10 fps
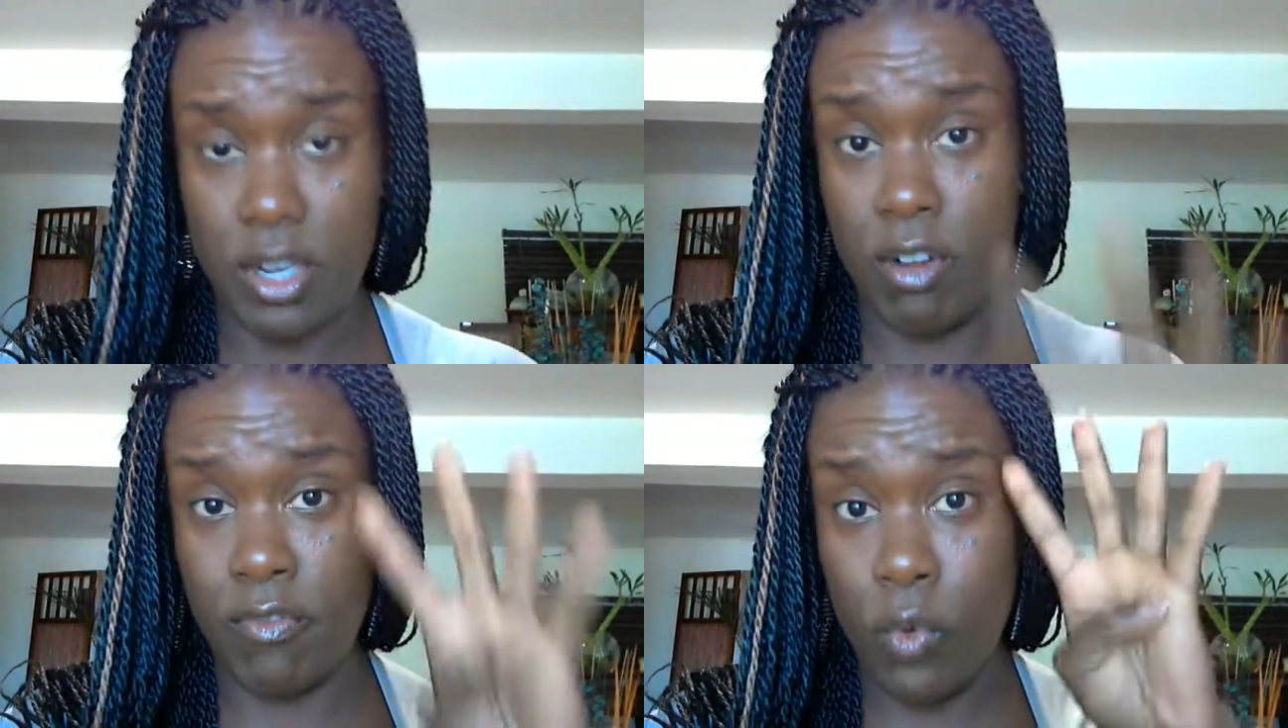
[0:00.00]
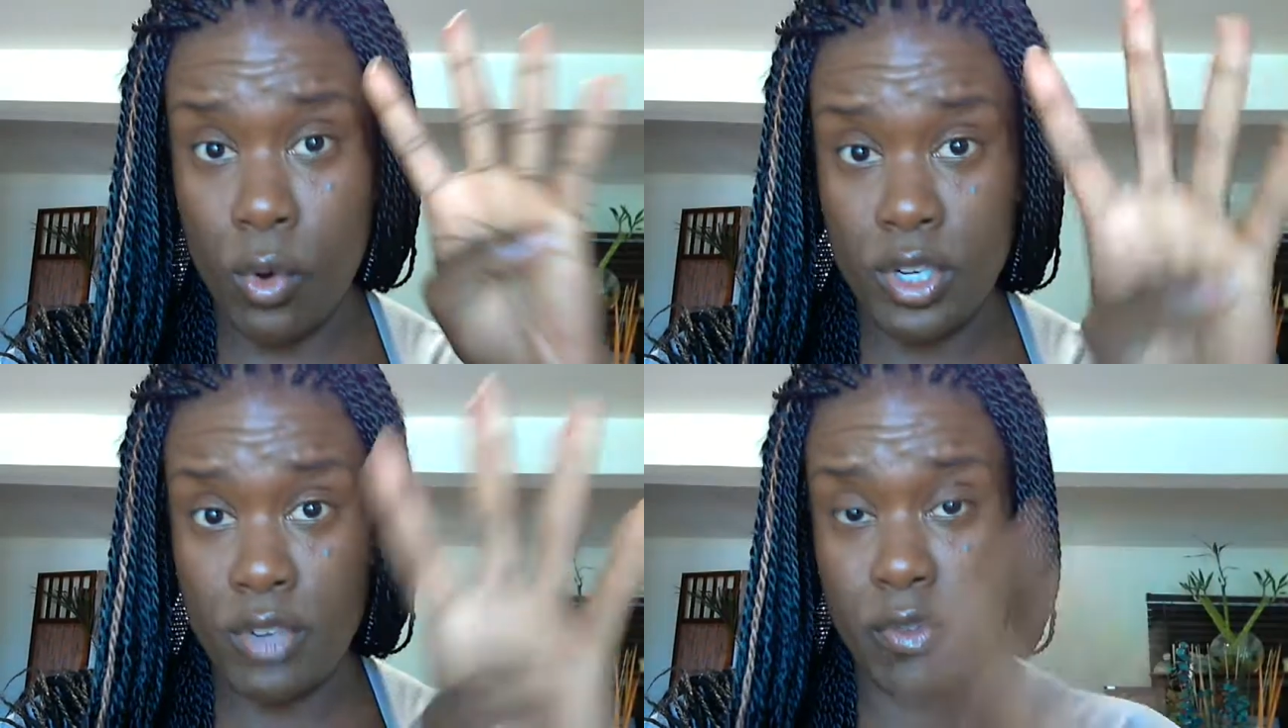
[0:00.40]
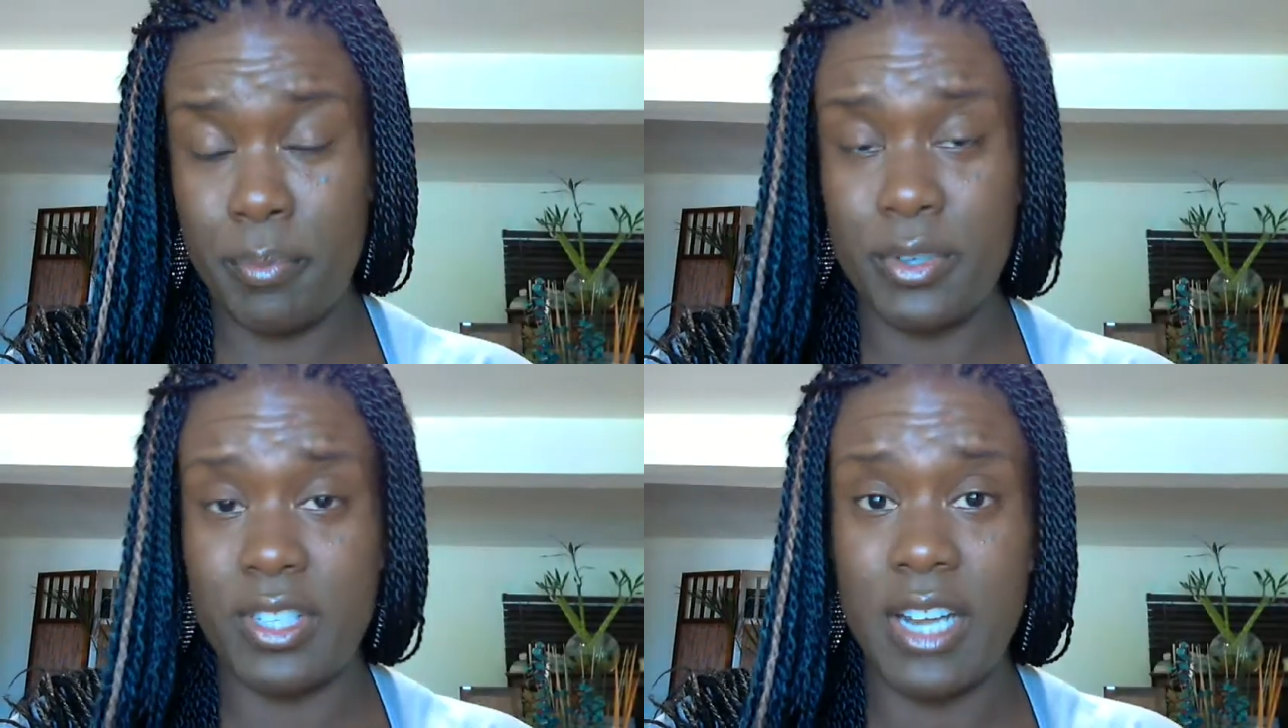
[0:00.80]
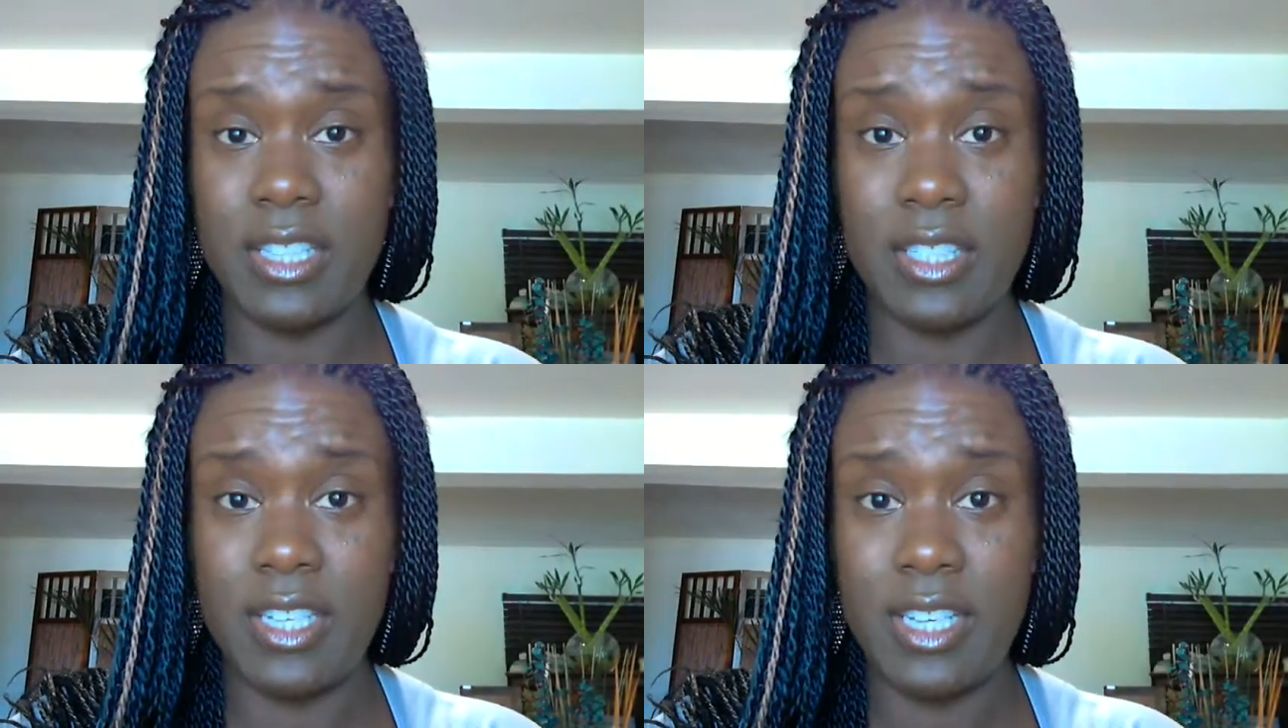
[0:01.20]
There are 4 different
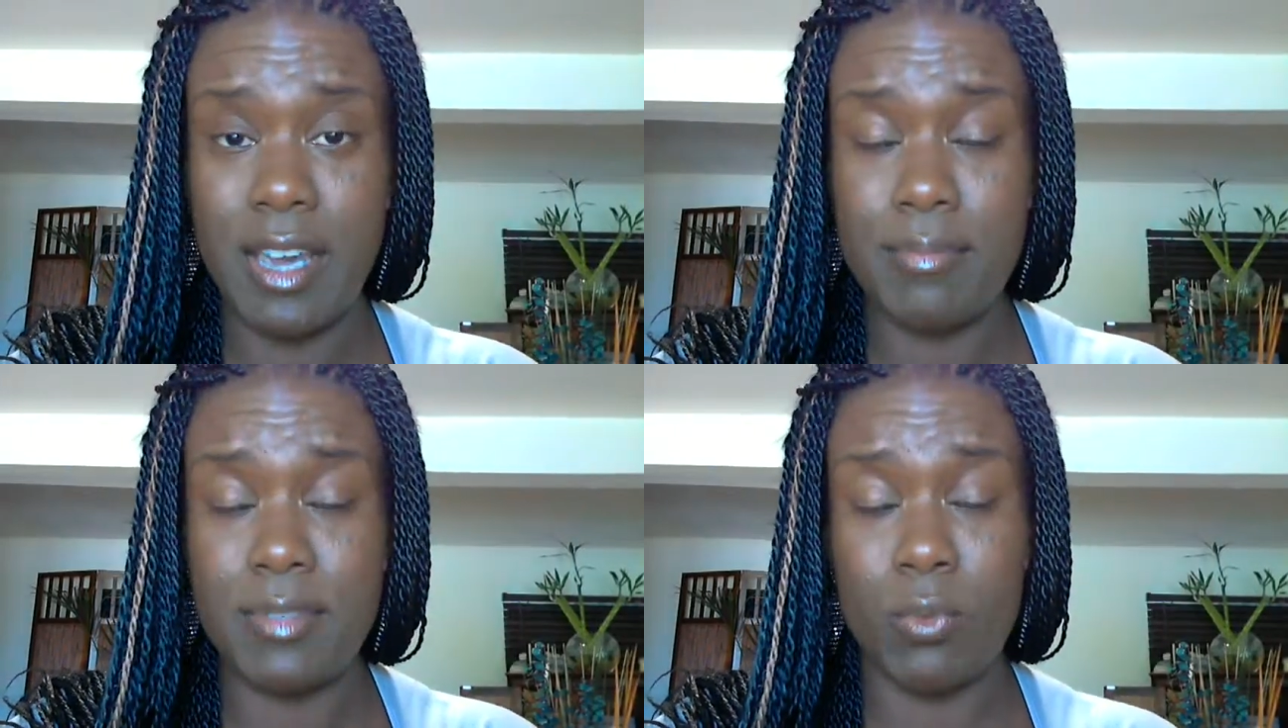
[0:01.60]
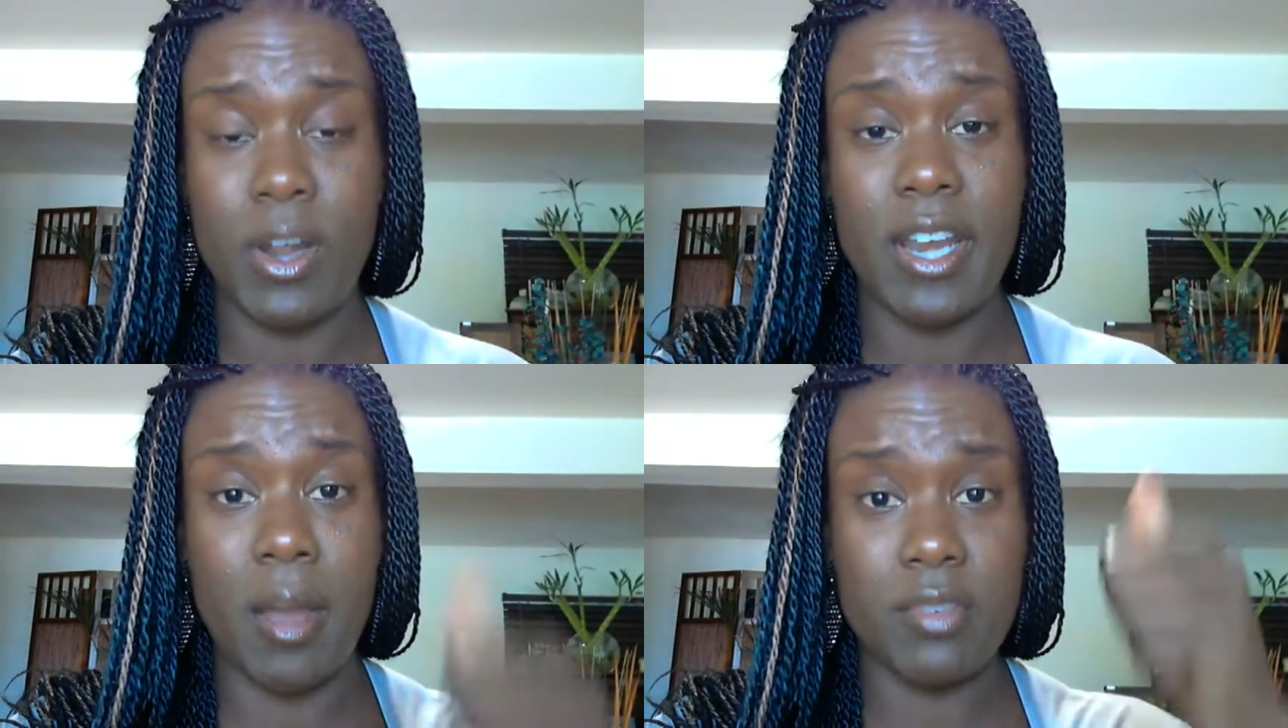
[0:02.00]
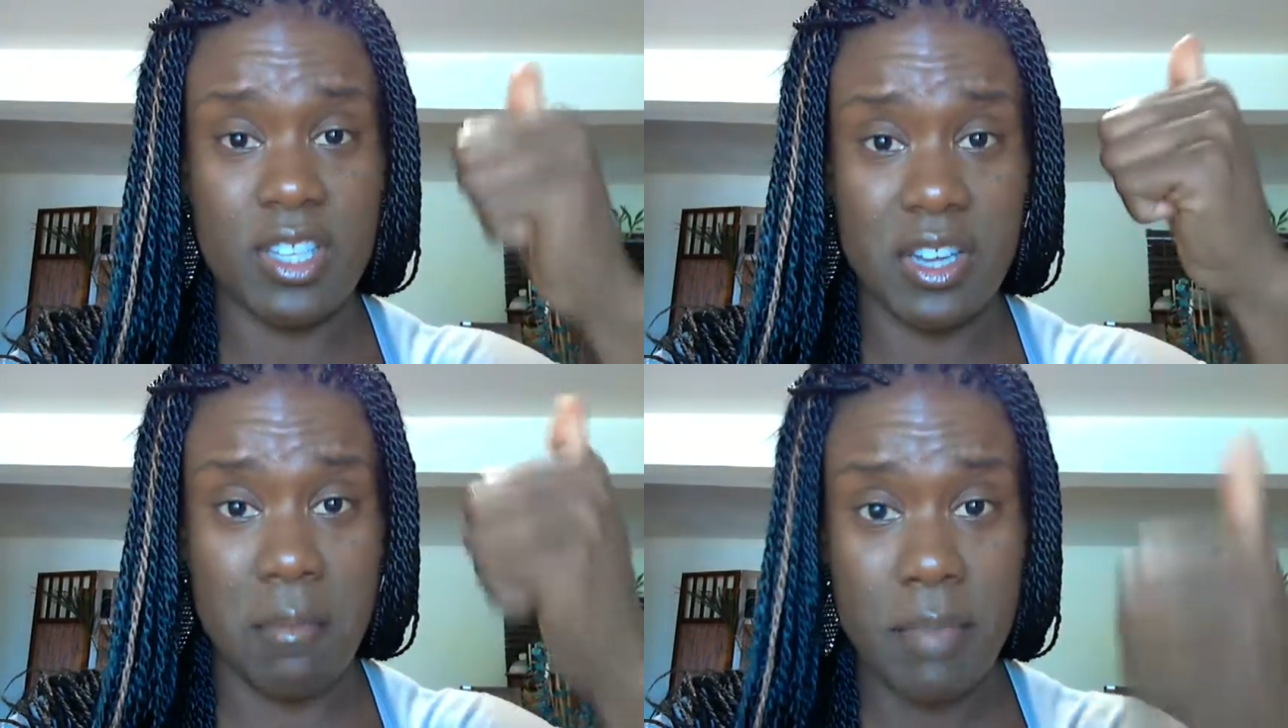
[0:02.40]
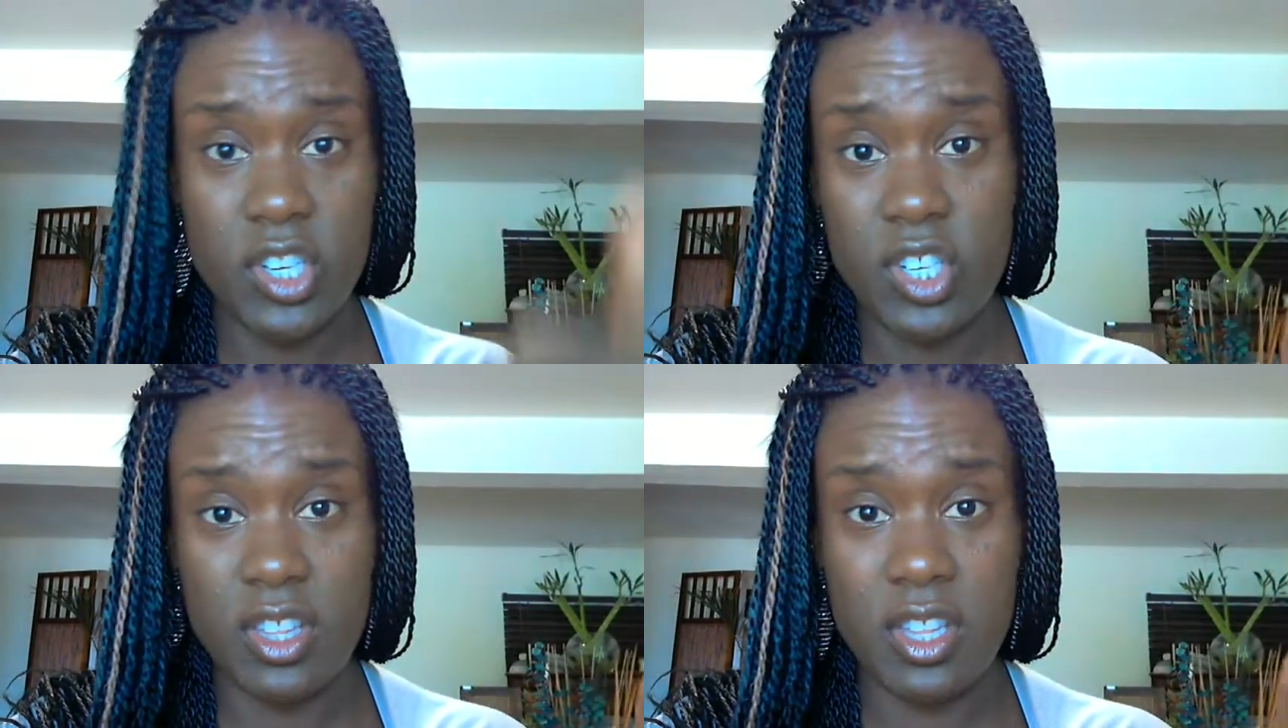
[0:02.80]
personality types, and right now I'm just going to
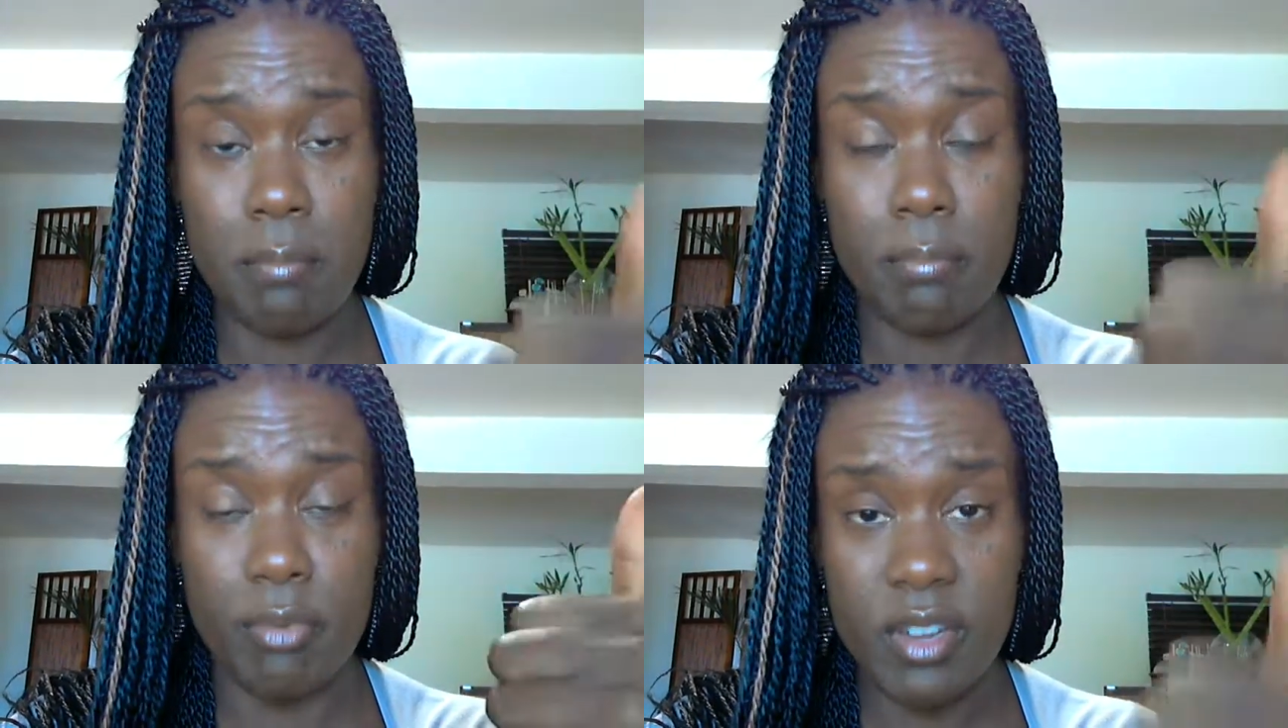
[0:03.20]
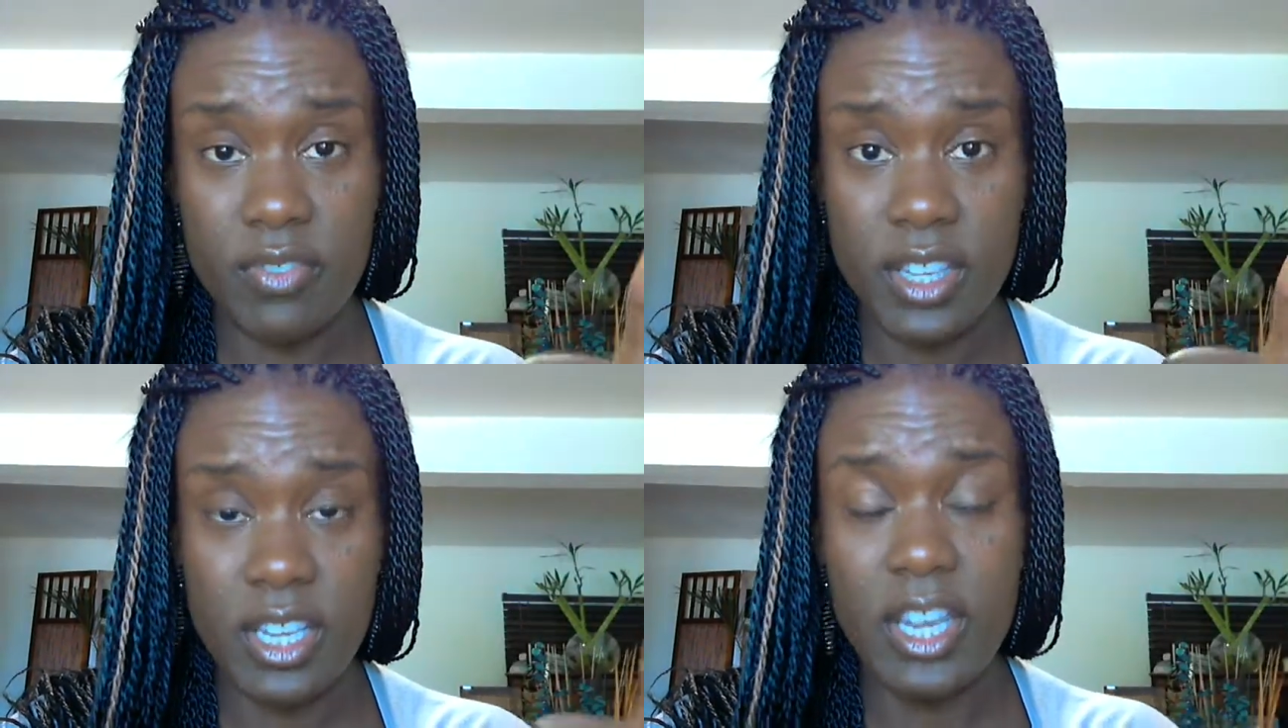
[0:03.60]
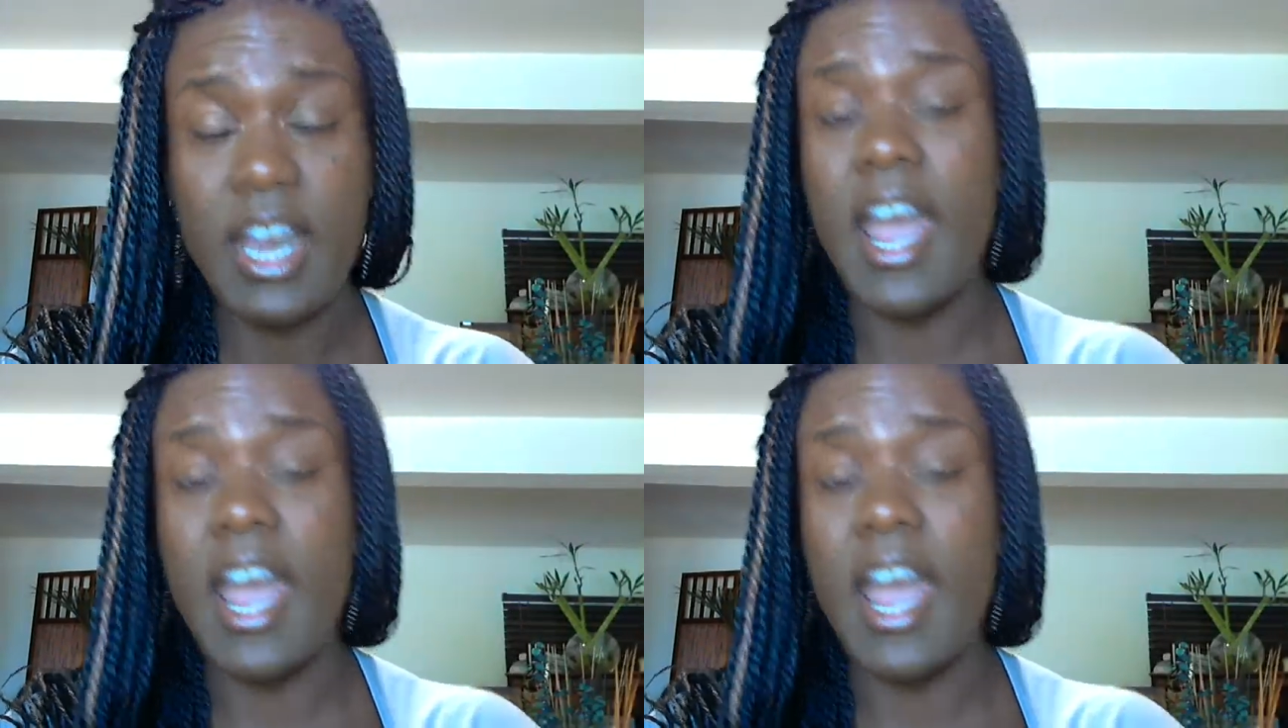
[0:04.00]
mention them briefly